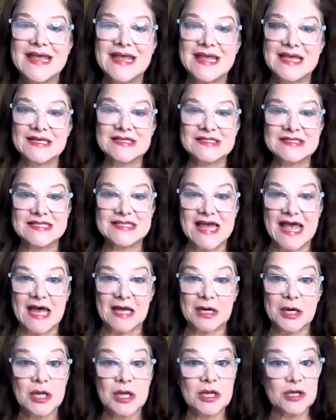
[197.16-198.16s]
is
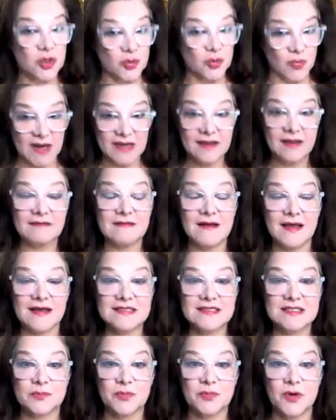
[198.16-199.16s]
that you
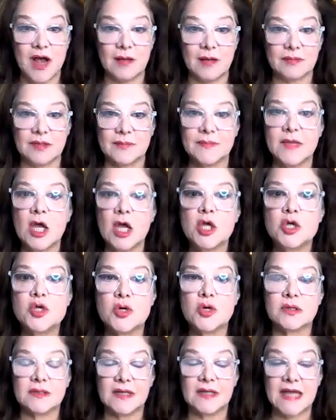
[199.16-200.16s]
recognize the problem,
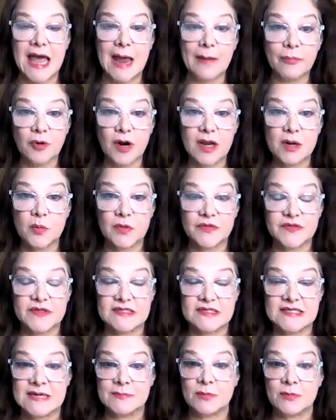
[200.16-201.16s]
you collaborate with the
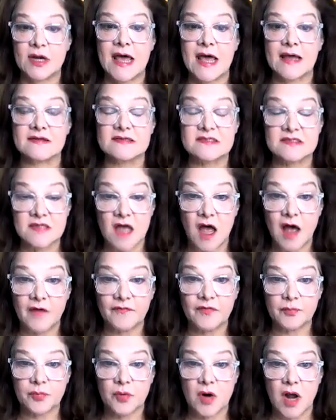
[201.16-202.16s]
team on how to solve
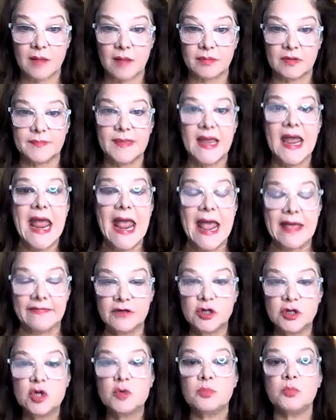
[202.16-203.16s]
the problem, and
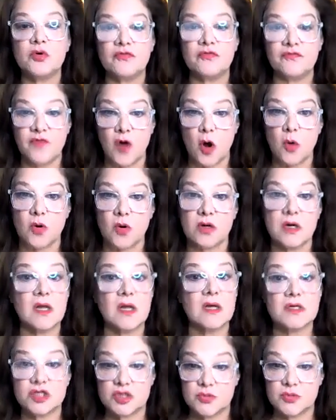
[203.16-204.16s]
then you move forward
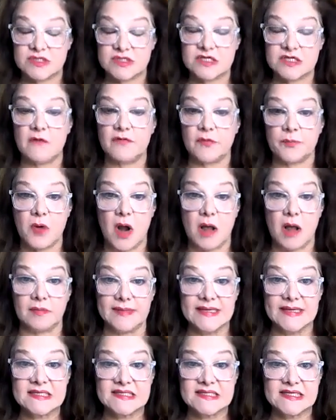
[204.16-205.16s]
to solve a problem.
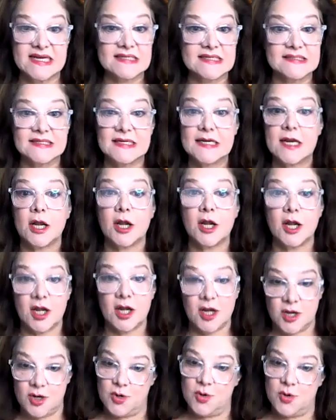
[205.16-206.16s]
Is it easy?
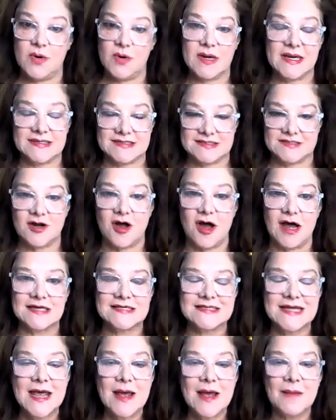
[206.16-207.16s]
No, it's not.
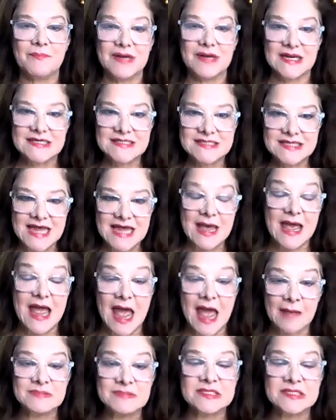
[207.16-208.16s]
But it
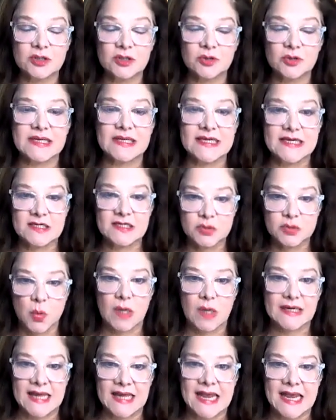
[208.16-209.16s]
absolutely is
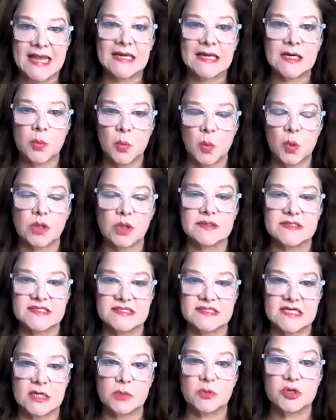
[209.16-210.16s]
what can and will
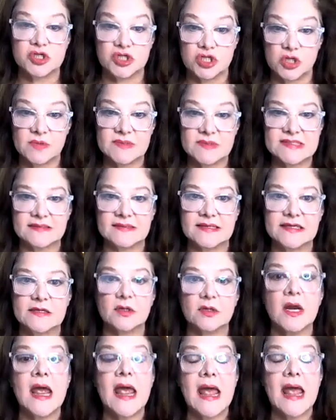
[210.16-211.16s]
distinguish you as a
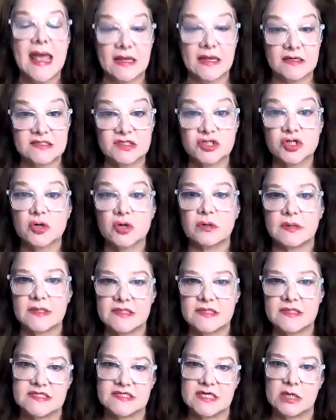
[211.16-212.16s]
leader, and certainly
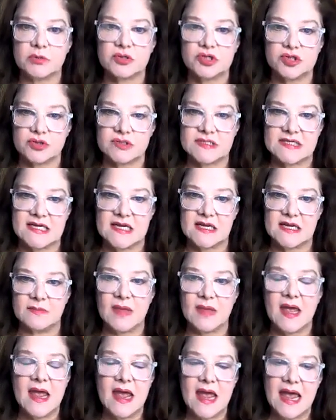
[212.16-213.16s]
distinguish your team
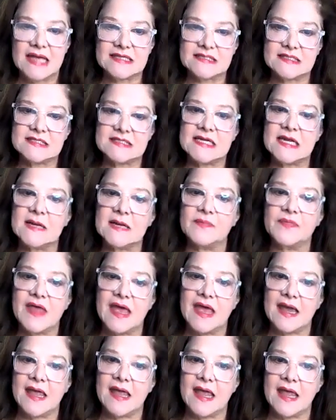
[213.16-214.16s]
as a team
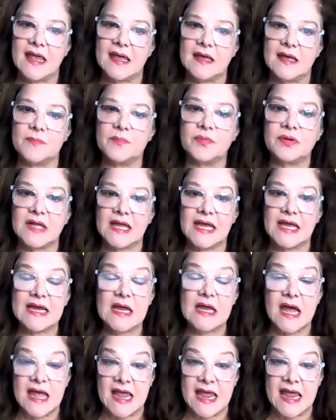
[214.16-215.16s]
that can
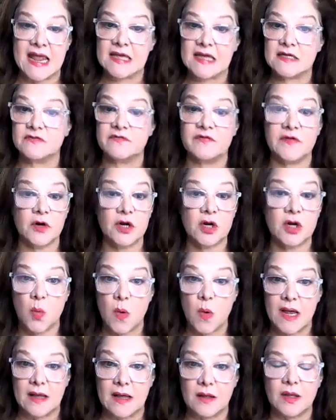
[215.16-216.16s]
play a hand very
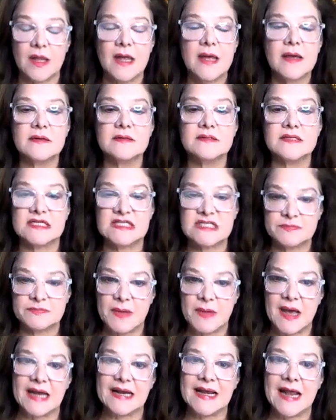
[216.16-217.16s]
well,
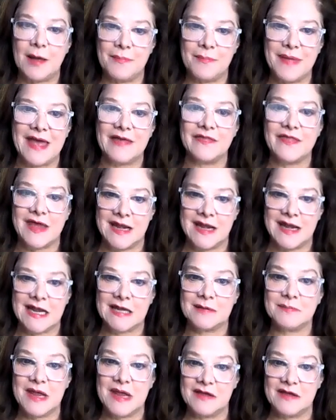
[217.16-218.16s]
despite how bad that
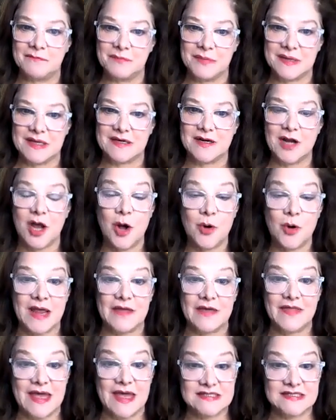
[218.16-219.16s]
hand may have been.
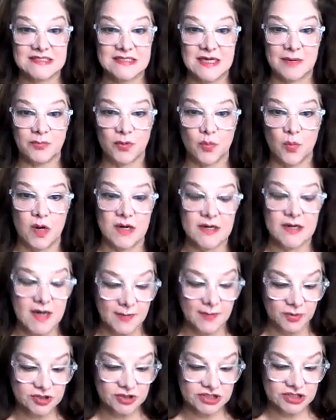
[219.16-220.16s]
Okay, that's number 1.
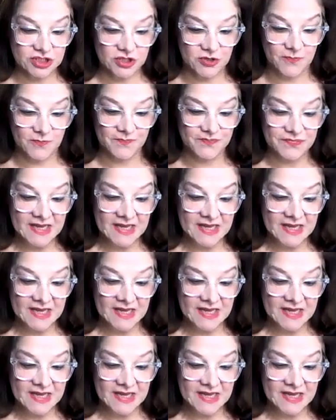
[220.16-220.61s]
Number 2,